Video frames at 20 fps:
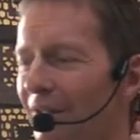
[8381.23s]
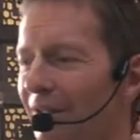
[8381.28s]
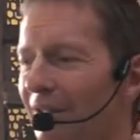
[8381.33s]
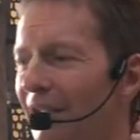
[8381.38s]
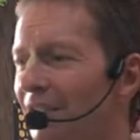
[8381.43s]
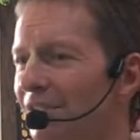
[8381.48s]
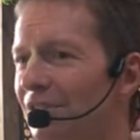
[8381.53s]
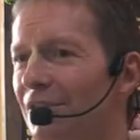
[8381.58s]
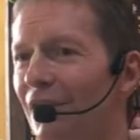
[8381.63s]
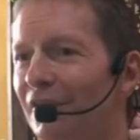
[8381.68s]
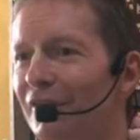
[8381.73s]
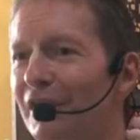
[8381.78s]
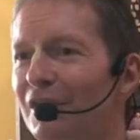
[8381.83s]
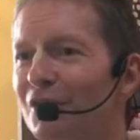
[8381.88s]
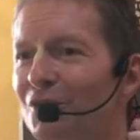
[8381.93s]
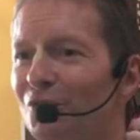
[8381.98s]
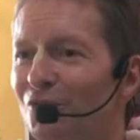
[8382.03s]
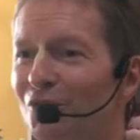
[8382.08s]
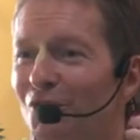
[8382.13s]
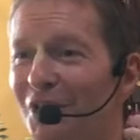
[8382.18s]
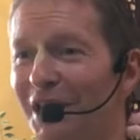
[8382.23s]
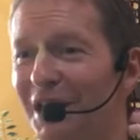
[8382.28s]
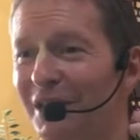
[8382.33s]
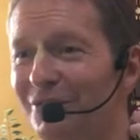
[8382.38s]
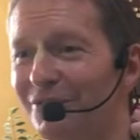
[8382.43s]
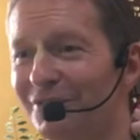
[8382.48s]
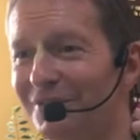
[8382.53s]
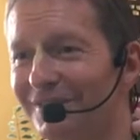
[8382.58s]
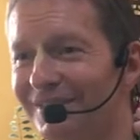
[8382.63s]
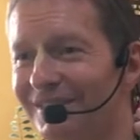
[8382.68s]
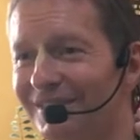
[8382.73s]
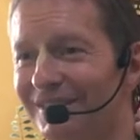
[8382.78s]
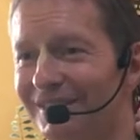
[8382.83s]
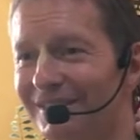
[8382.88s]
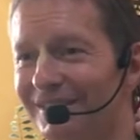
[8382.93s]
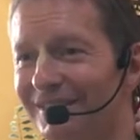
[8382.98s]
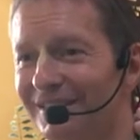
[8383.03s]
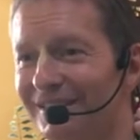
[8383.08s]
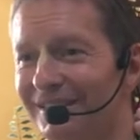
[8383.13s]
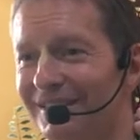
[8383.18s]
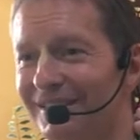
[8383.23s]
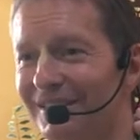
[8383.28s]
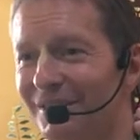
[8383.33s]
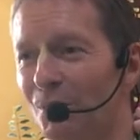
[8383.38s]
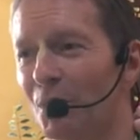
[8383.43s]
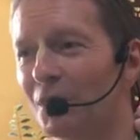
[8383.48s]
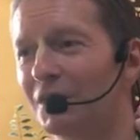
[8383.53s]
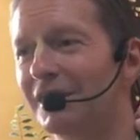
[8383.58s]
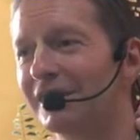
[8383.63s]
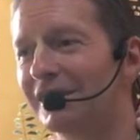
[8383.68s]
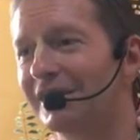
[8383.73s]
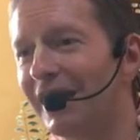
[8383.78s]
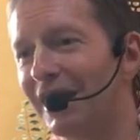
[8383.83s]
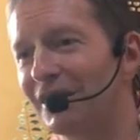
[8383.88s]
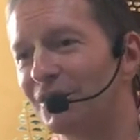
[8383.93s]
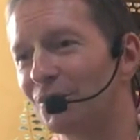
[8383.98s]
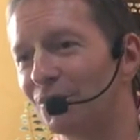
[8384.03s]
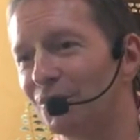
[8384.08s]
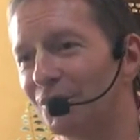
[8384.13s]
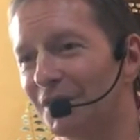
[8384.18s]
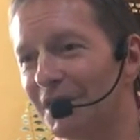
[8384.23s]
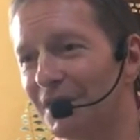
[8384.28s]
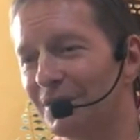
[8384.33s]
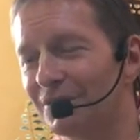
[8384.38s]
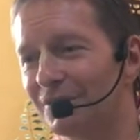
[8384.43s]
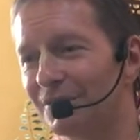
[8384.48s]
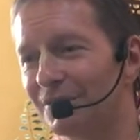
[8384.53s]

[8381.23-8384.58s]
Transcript: There's nothing to forgive. What is there to forgive?